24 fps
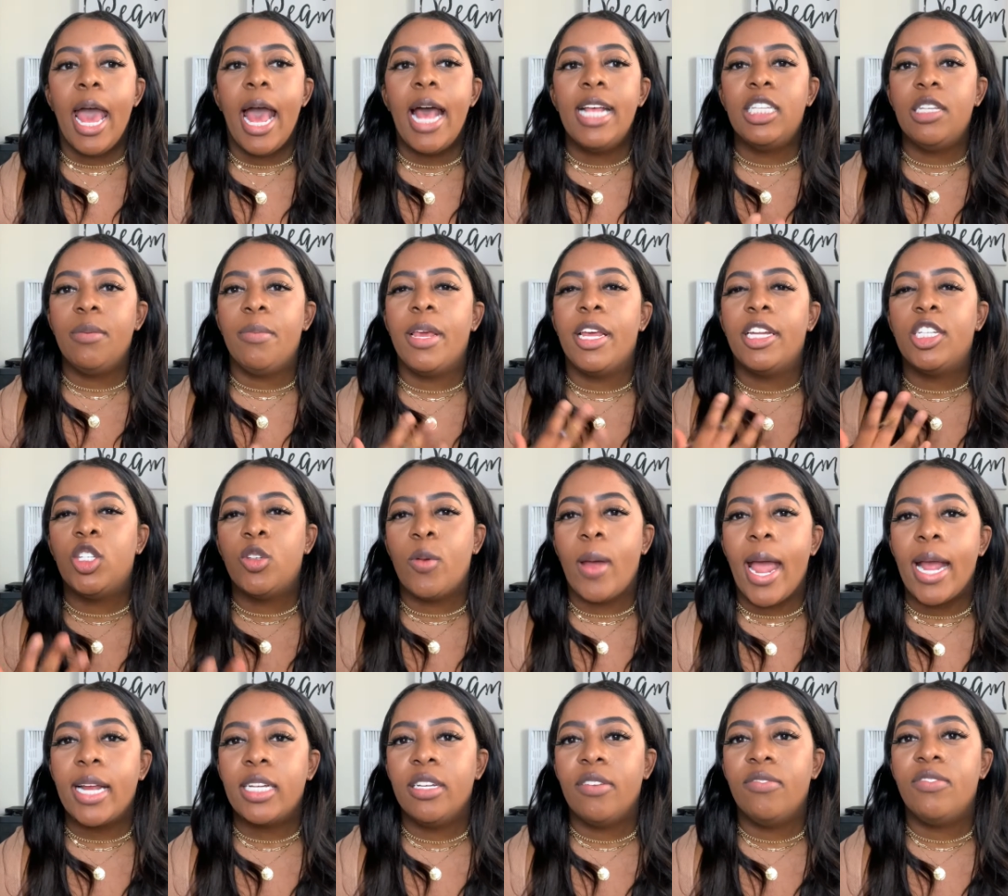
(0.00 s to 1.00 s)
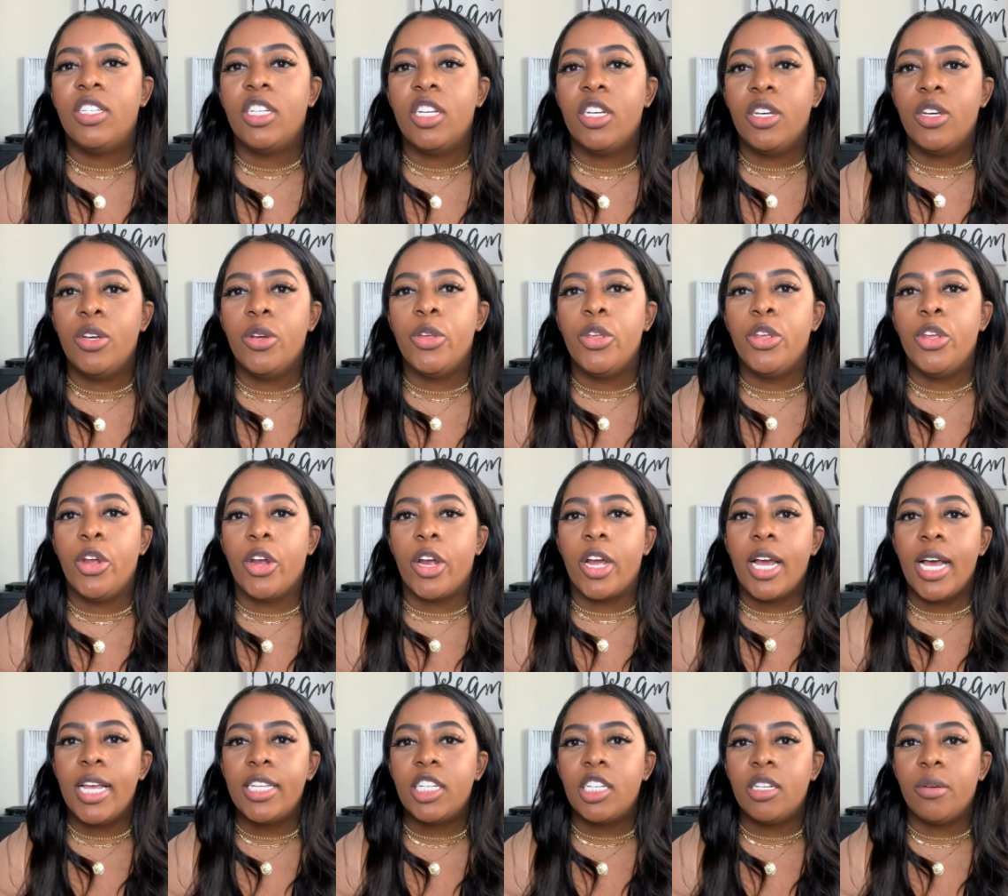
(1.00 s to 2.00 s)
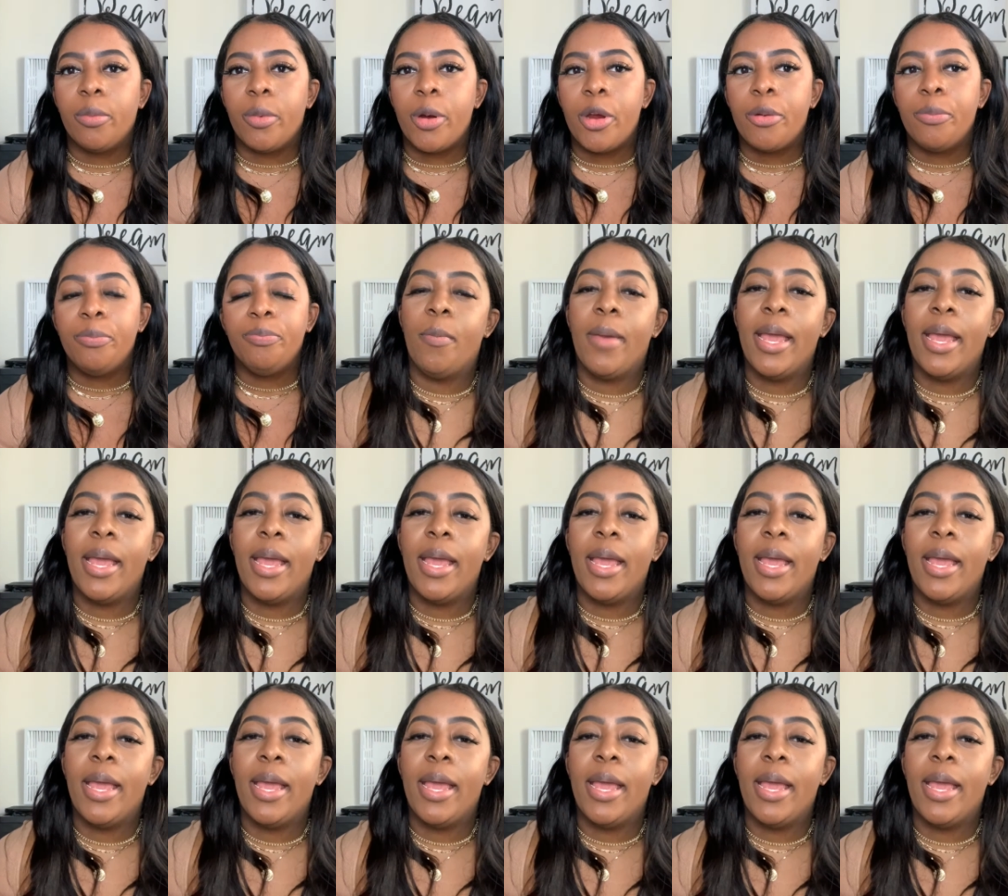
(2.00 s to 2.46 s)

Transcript: has to be attractive to your customer.